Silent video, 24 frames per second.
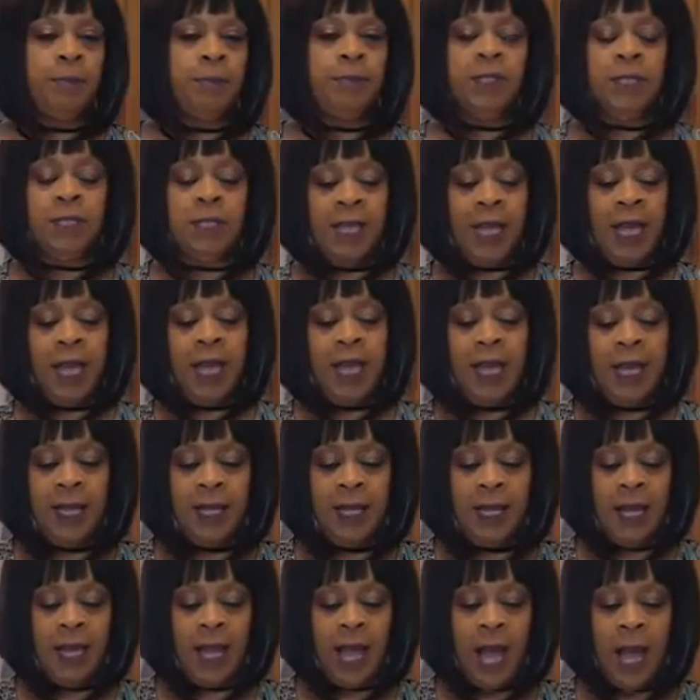
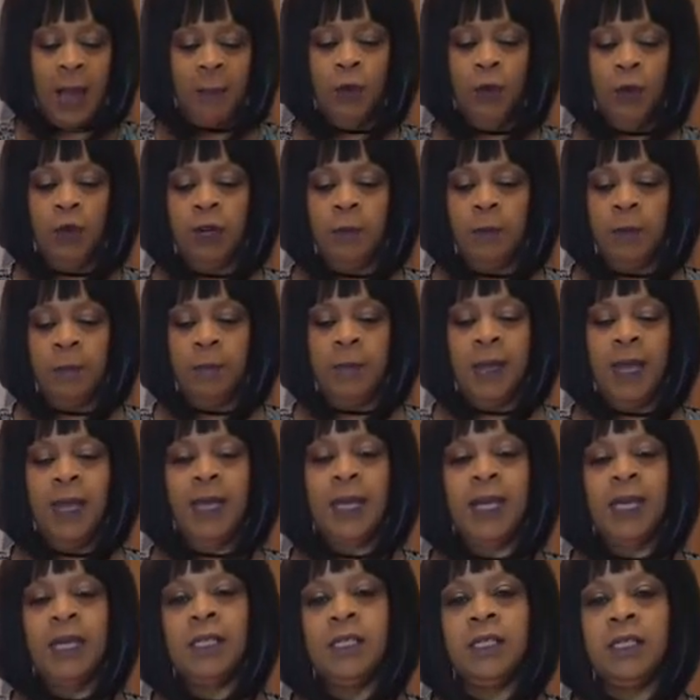Today, I'm going to be
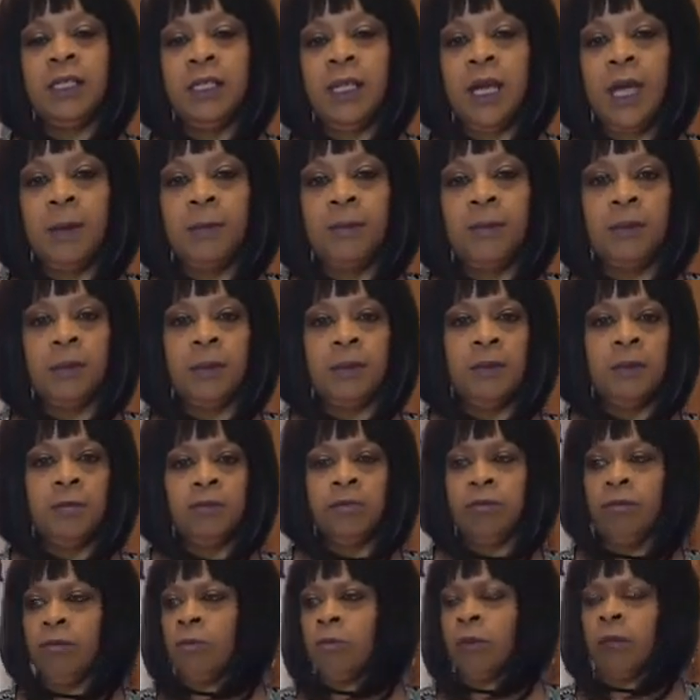making some
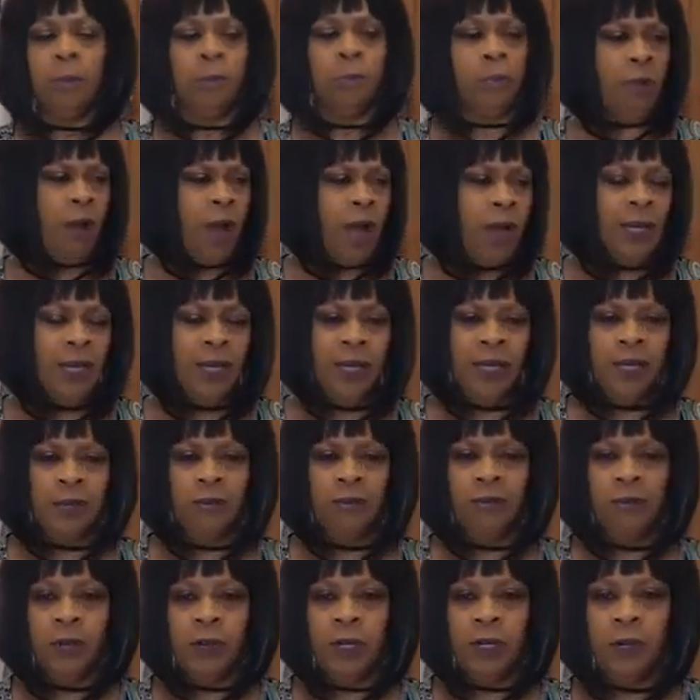broccoli
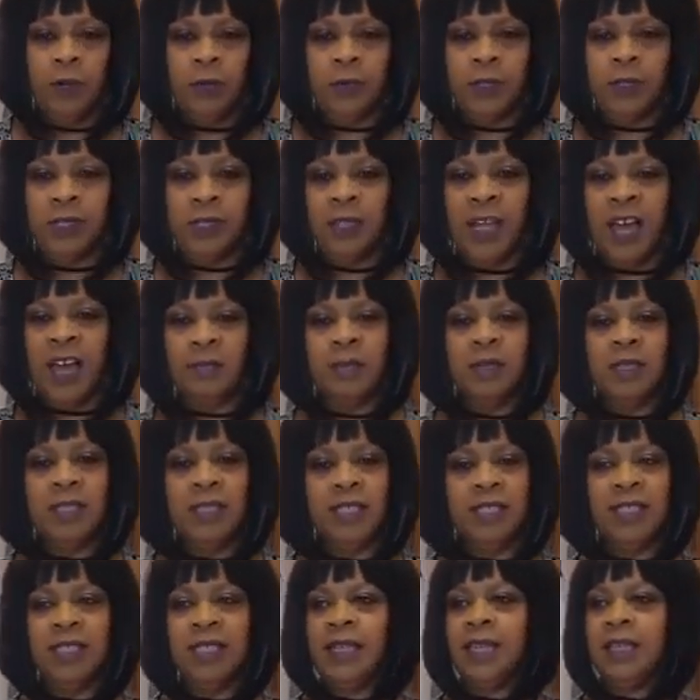fritters. I've been
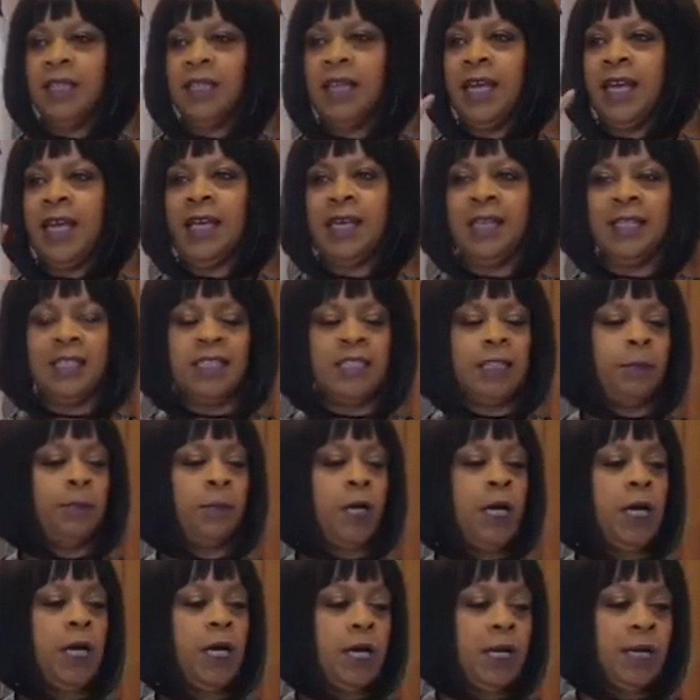seeing that as the
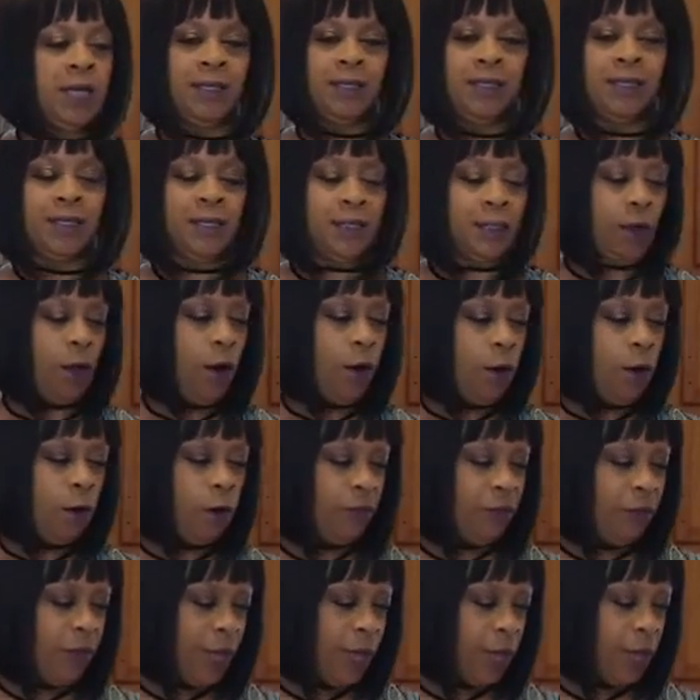buzz all
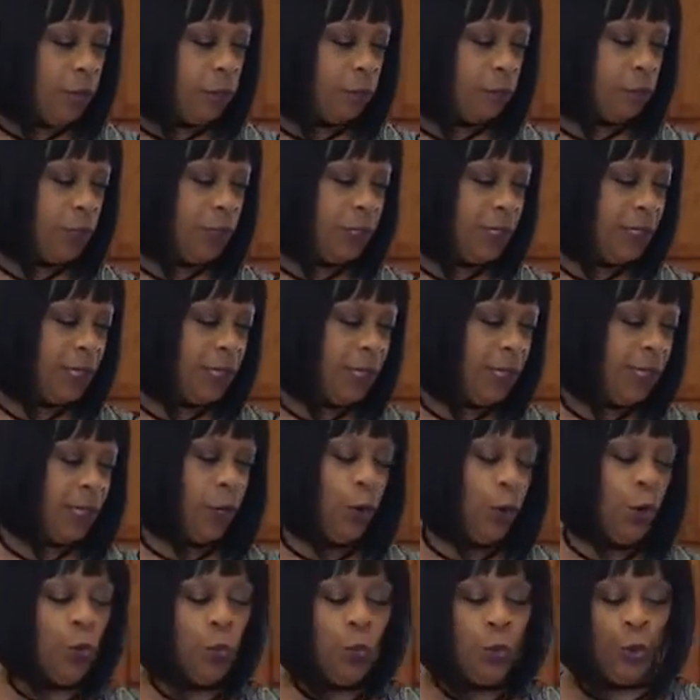around in the
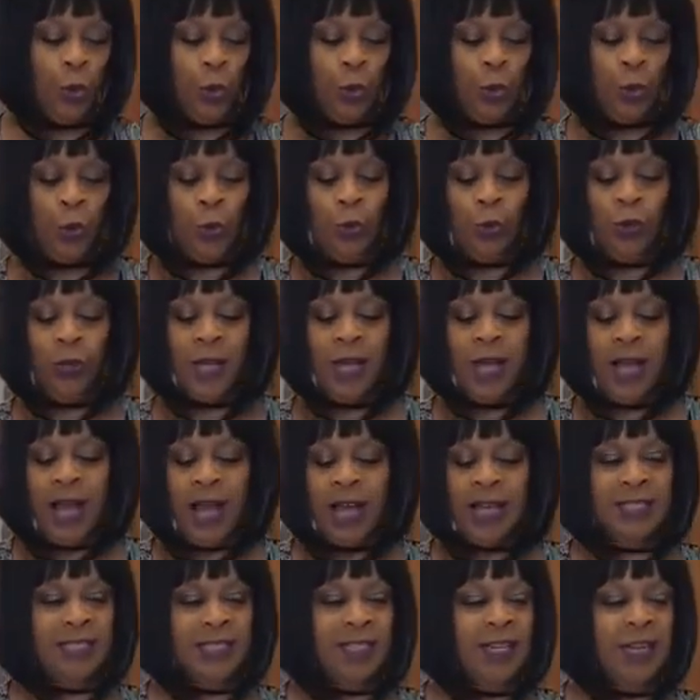keto world.
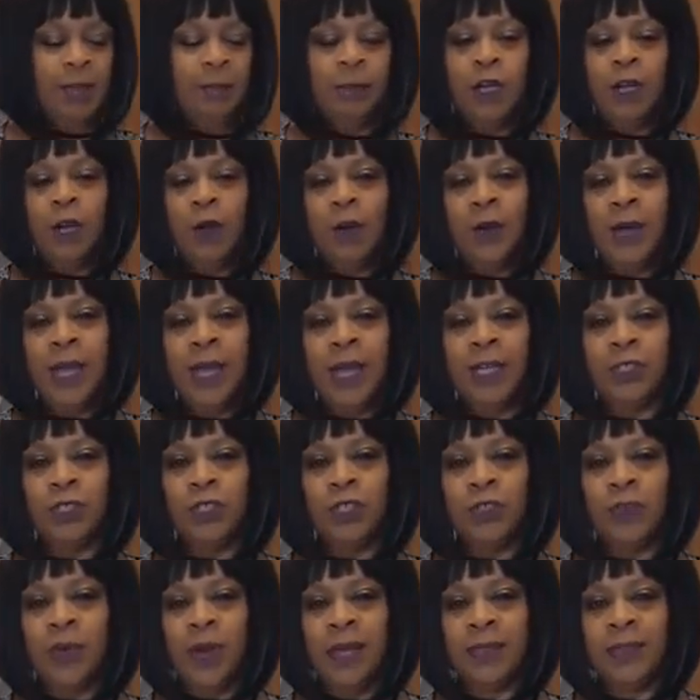I said, let me go ahead and
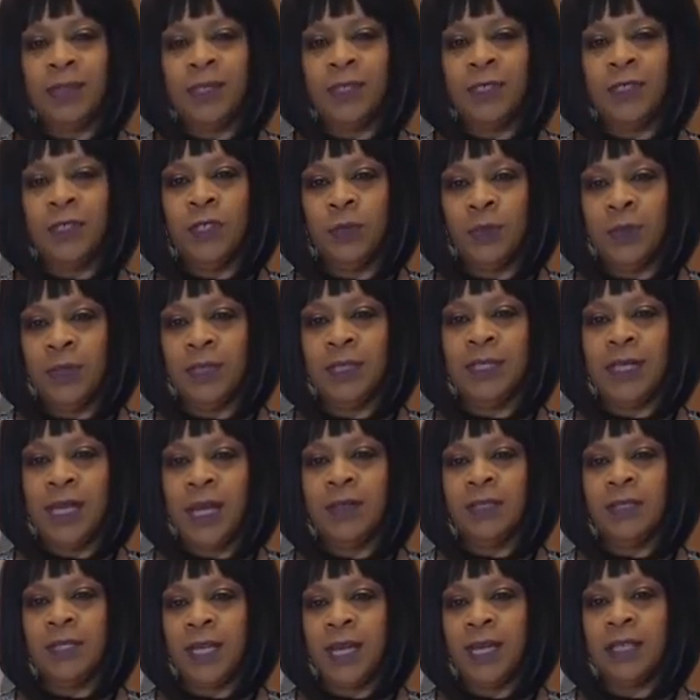try this too. It
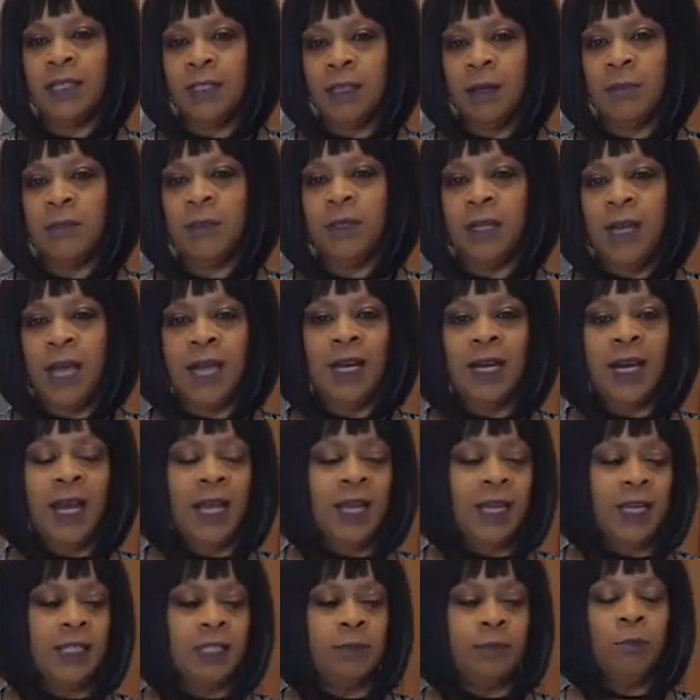sounds like something I'd
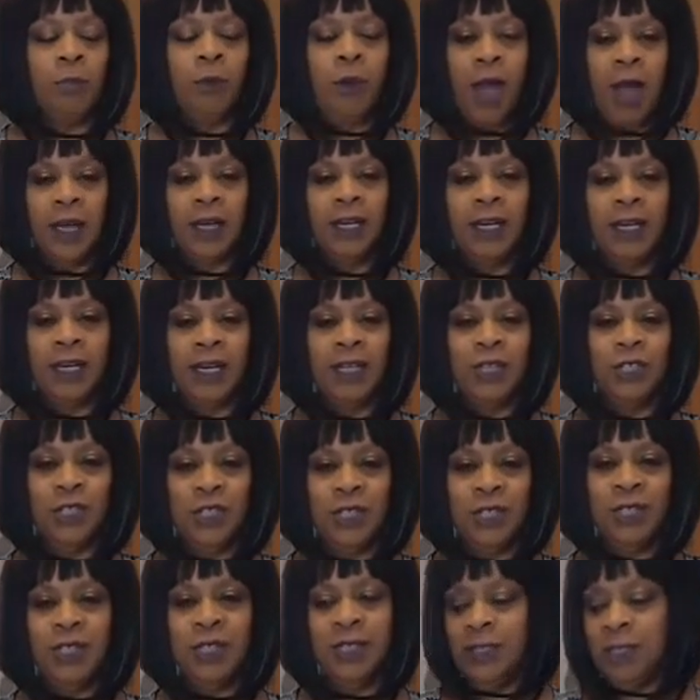like. It's broccoli and
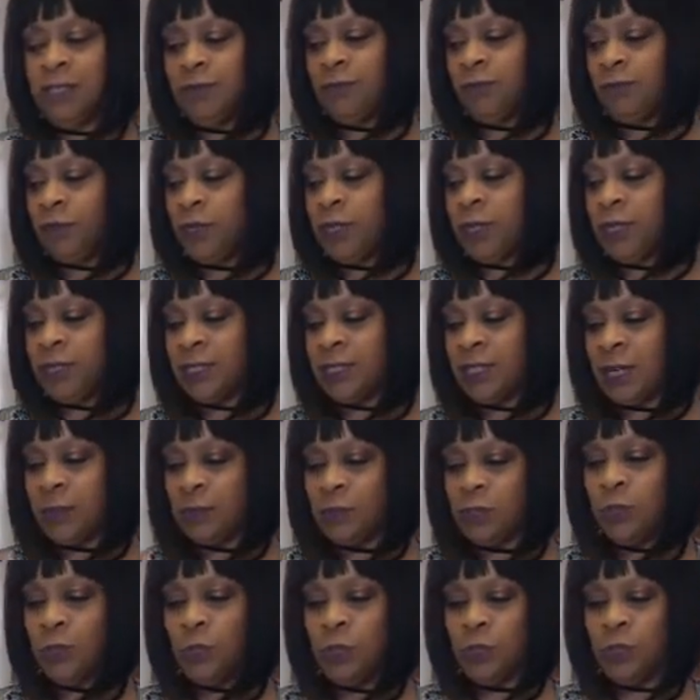cheese fritters, and
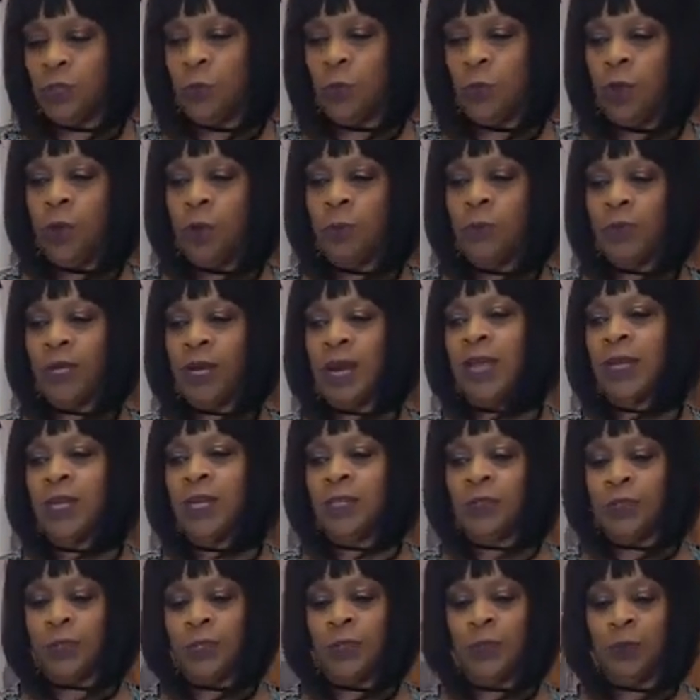I'm sure you all would like
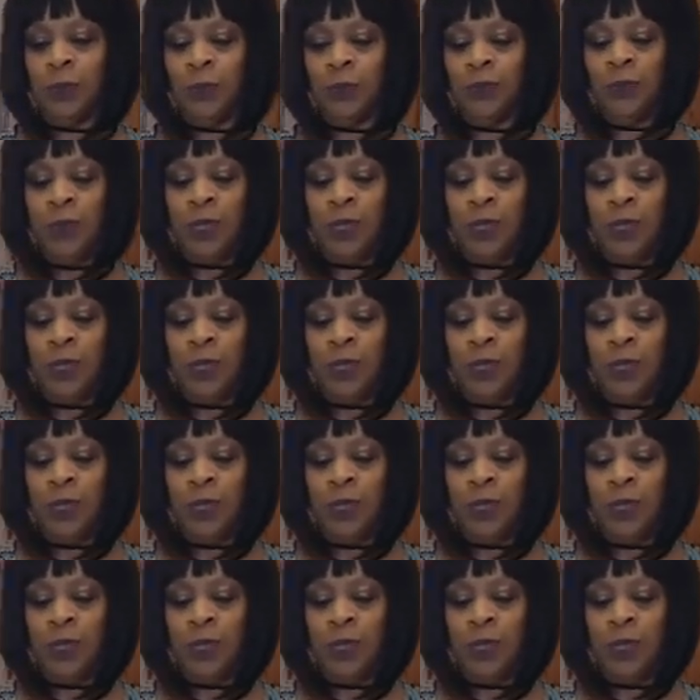it too.